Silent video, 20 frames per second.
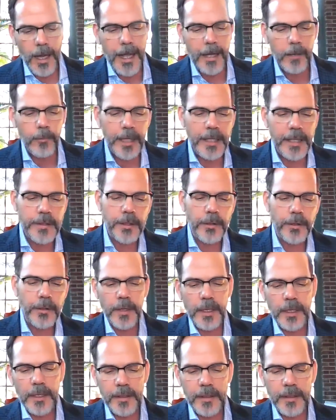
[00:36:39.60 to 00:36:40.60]
and we
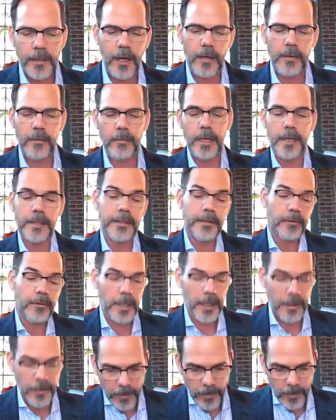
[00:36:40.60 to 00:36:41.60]
do these on, do
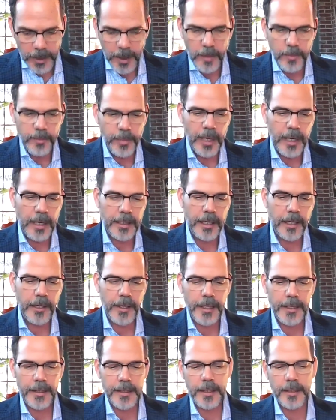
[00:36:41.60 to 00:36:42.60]
another one on
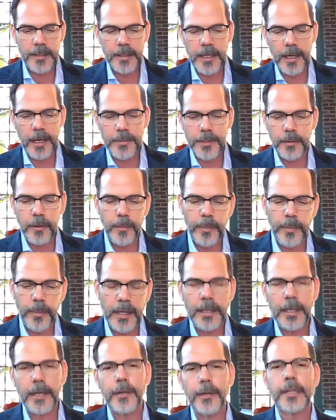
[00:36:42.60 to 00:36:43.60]
binaries conceptual
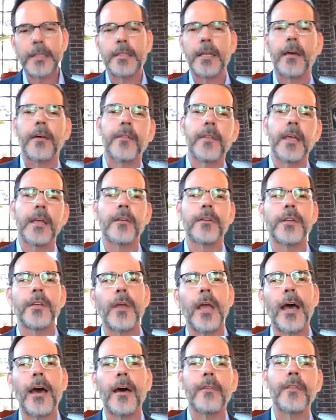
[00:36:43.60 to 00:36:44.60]
binaries how
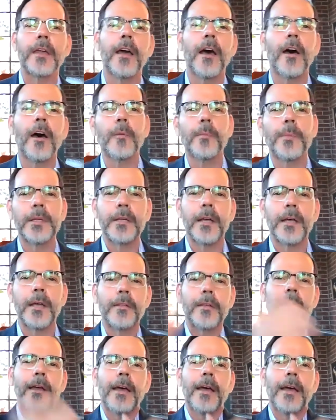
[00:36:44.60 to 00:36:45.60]
they how they help and
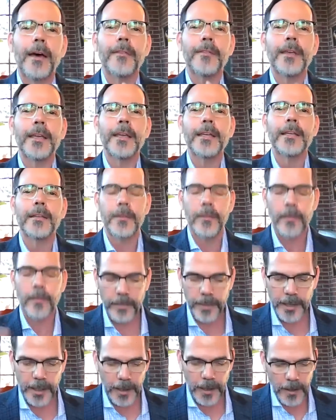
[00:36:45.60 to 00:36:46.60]
how how they
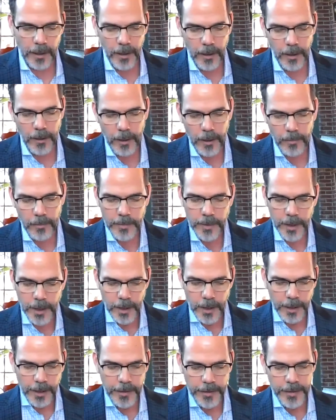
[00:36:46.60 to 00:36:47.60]
can be
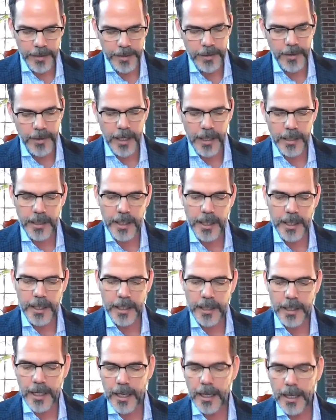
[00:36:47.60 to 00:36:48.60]

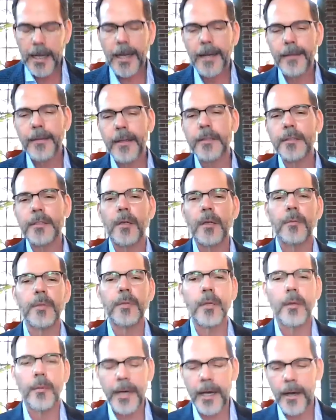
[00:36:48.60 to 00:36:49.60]
constraining and then
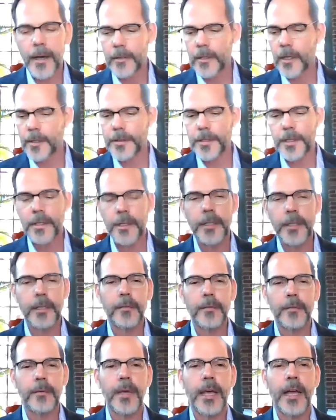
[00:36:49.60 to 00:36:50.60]
something about
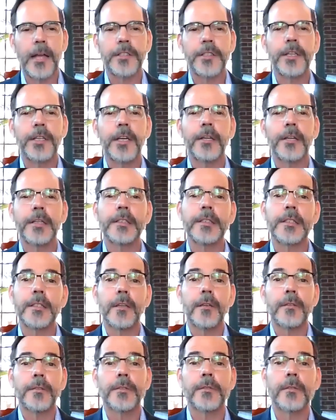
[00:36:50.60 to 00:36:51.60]
alternative imaginaries
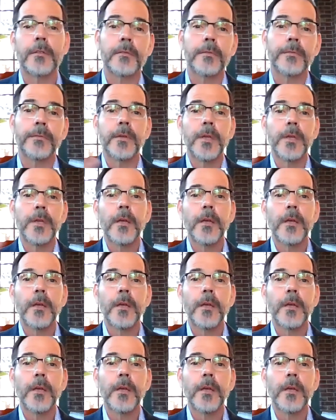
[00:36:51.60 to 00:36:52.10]
you know sort of